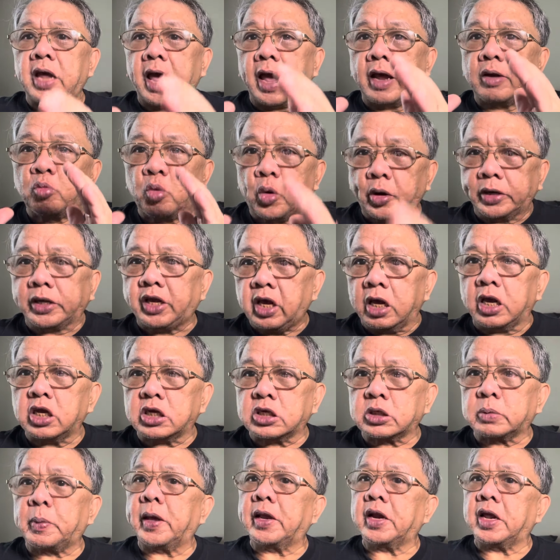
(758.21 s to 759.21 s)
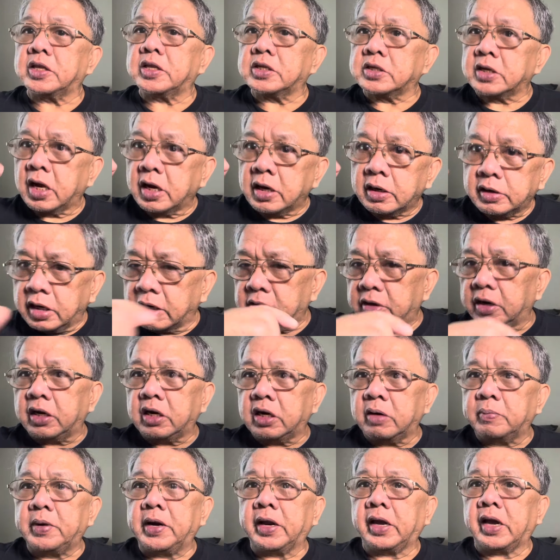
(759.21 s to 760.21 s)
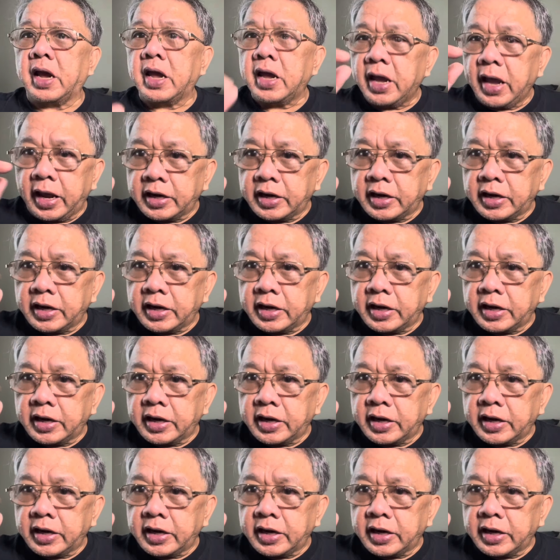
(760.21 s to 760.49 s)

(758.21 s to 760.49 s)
and working experience here in America.